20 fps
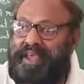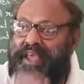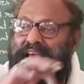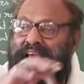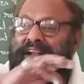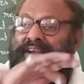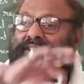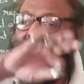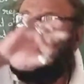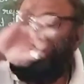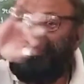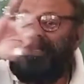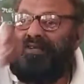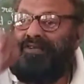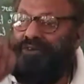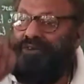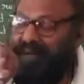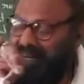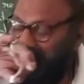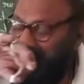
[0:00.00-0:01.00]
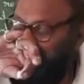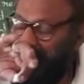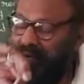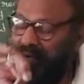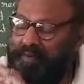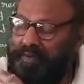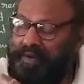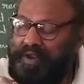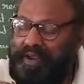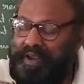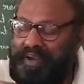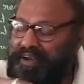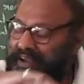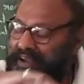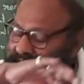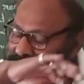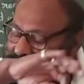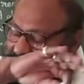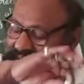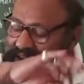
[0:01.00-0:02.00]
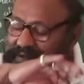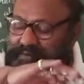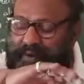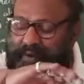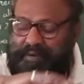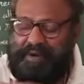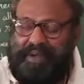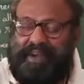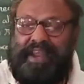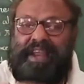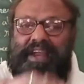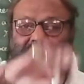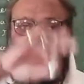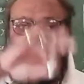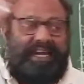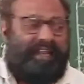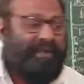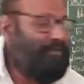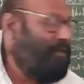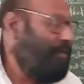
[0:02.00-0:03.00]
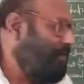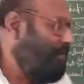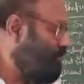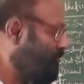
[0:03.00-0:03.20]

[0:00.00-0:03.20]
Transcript: And net profit, trading profit. Trading profit